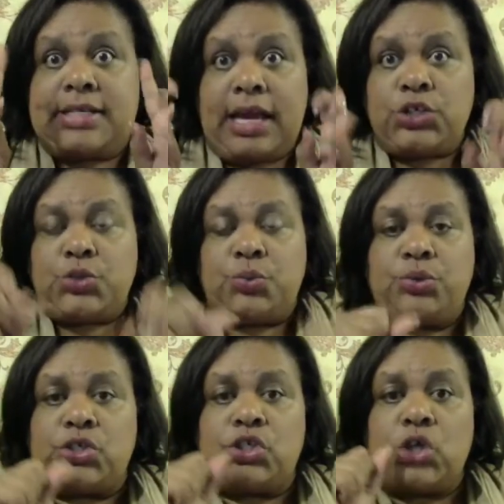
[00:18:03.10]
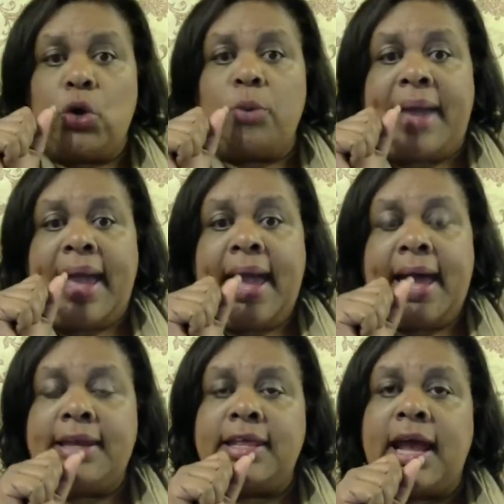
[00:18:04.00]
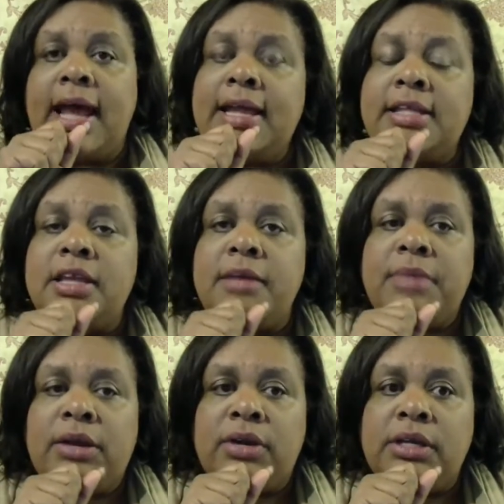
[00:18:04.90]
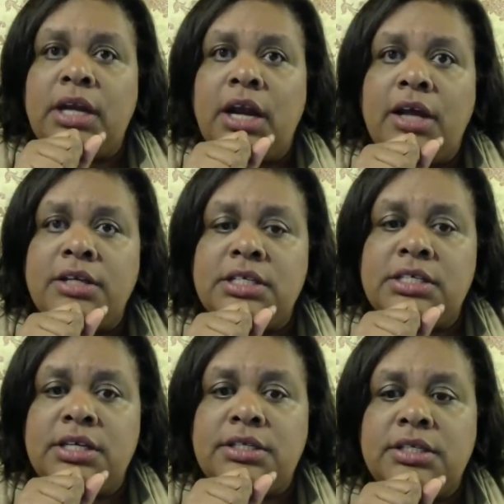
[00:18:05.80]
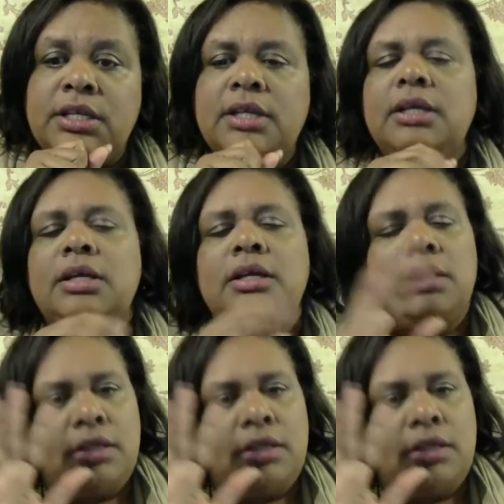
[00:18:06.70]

schedule so bad that I ended up marrying the narcissist.